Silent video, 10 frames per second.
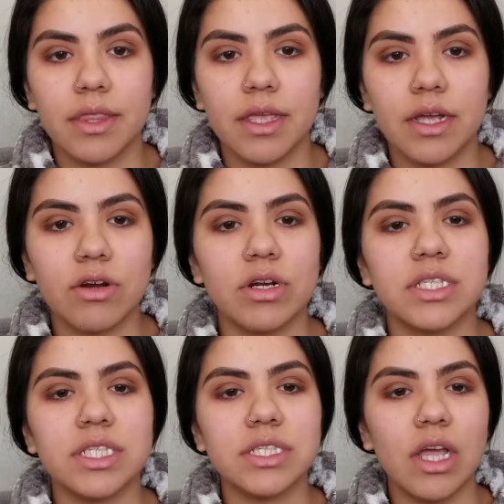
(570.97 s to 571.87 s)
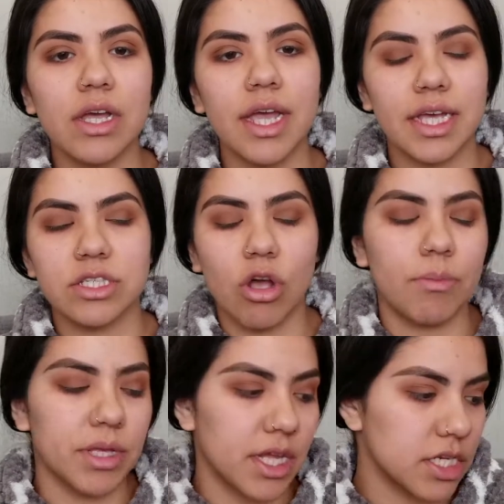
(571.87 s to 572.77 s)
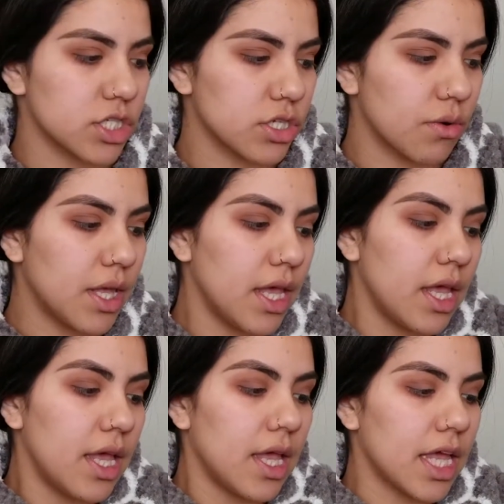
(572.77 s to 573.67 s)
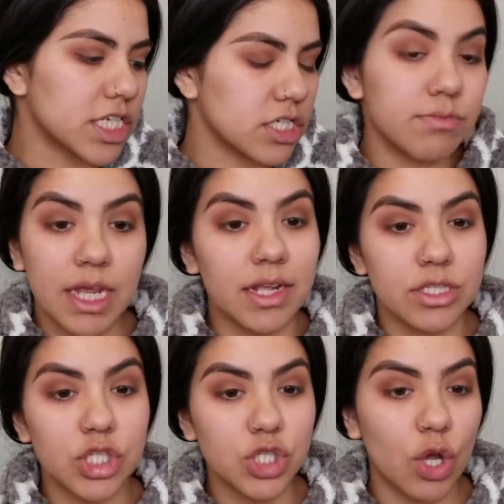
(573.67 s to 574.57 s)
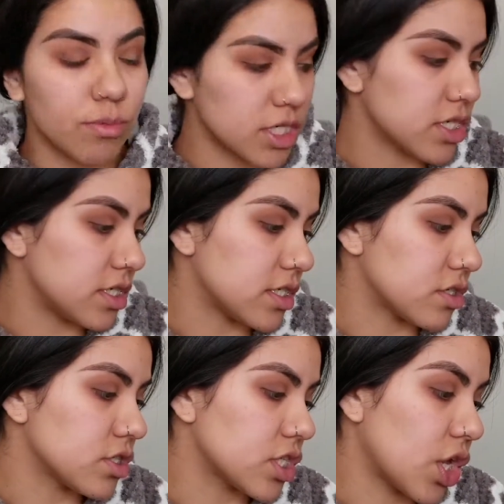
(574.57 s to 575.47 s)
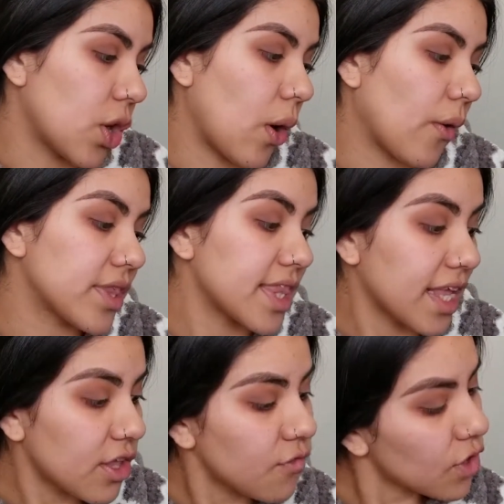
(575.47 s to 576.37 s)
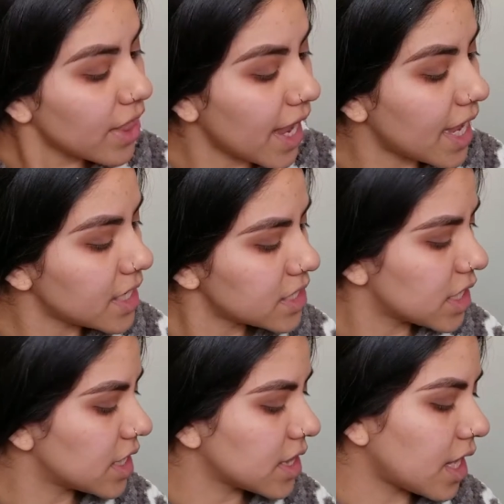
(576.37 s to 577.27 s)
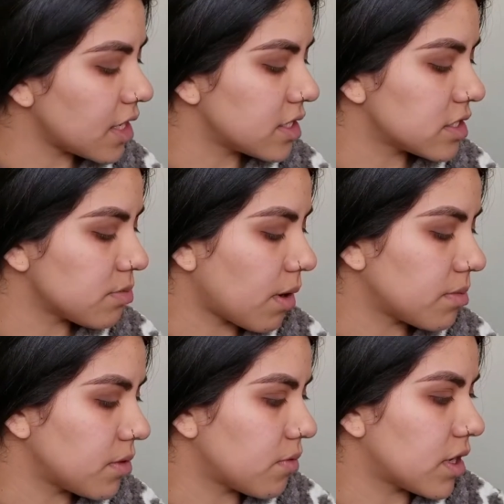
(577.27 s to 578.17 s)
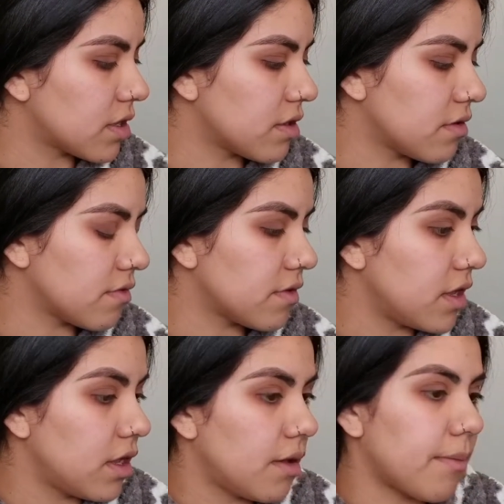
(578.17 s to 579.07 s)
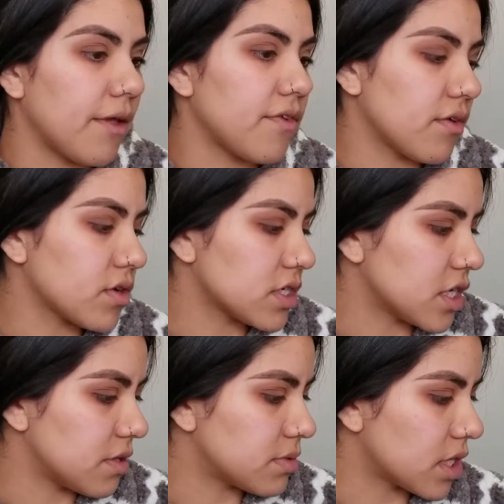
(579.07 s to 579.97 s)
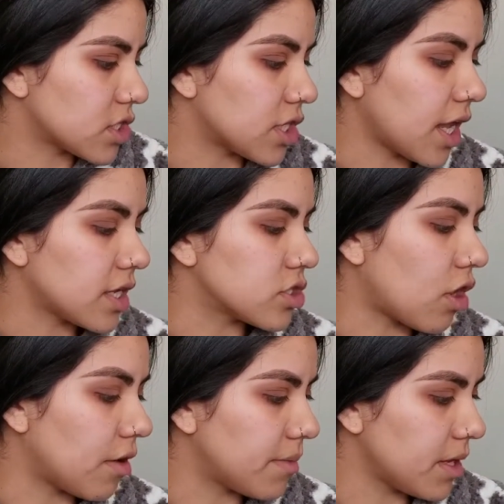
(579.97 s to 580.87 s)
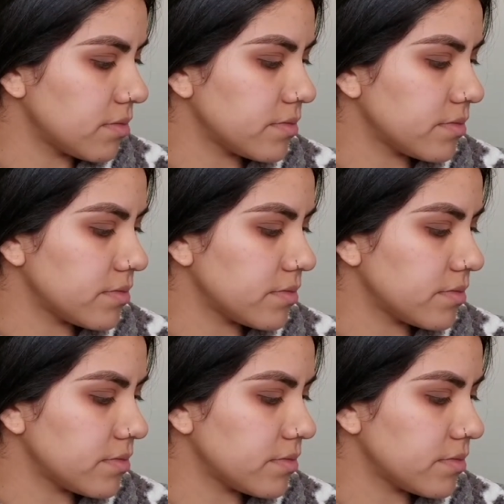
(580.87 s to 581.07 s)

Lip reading: It's not as complicated. So it just made it so much easier. So thank you for that. That is probably one of my favorite tips that she had taught me.